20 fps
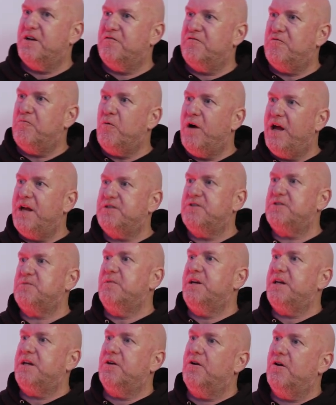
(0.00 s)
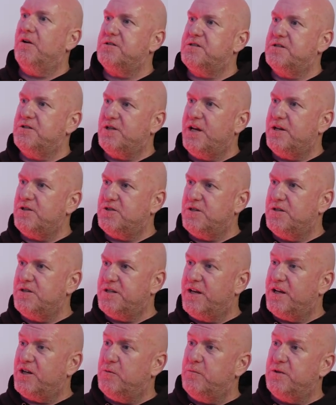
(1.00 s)
of we're just making all the
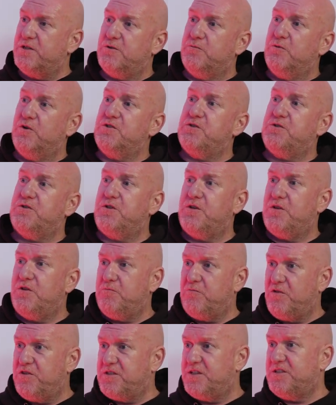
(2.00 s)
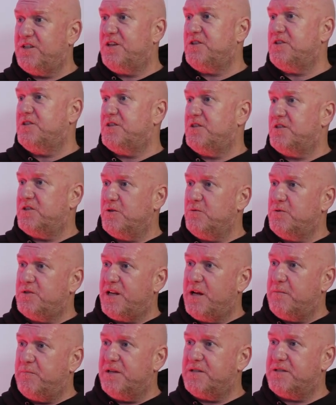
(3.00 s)
suggestions. They're coming to us with suggestions that suits
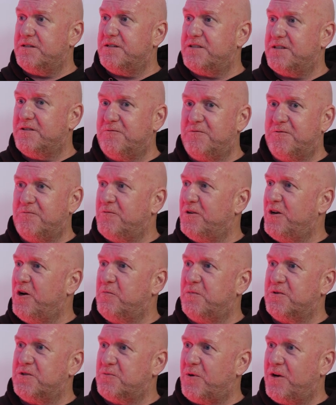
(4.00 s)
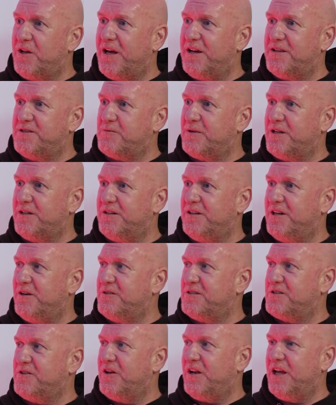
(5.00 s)
their business, and we're open to all that as well. You know,
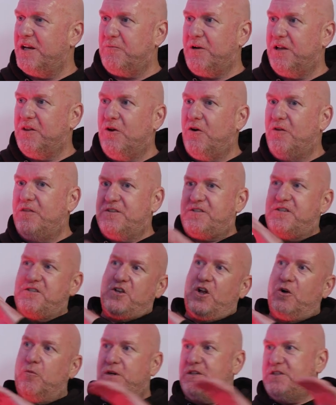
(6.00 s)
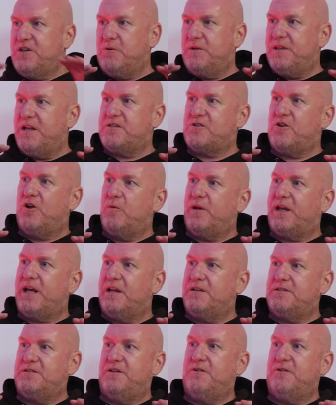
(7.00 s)
it's not like, well, no, this is all we do and that's all we can